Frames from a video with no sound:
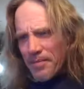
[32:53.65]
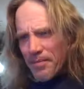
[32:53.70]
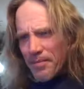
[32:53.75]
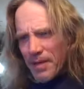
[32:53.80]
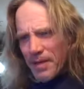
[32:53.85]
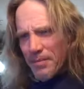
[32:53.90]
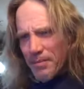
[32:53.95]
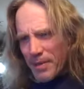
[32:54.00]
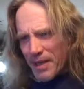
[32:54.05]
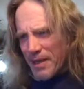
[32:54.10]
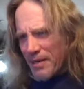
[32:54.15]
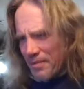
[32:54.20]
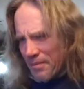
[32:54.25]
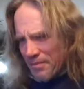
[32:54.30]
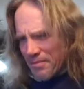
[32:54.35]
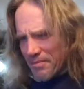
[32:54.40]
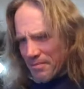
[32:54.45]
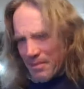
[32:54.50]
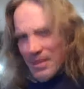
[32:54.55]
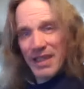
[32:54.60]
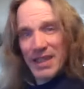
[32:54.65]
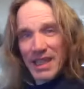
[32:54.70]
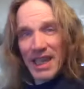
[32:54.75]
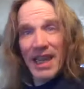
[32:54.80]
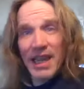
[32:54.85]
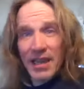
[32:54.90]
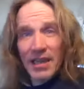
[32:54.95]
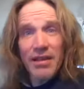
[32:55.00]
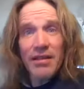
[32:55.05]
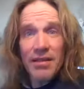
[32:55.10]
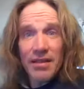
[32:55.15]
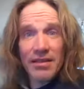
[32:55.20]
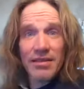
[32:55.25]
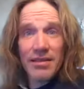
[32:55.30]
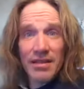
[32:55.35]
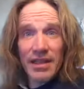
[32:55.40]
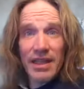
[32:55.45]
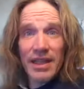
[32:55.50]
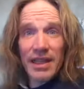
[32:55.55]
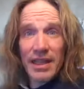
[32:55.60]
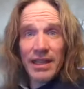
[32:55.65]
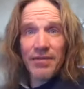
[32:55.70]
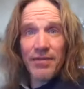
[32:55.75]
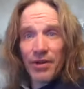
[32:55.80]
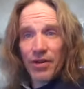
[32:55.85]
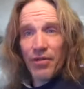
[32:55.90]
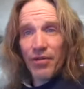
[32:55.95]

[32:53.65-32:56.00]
been meticulously even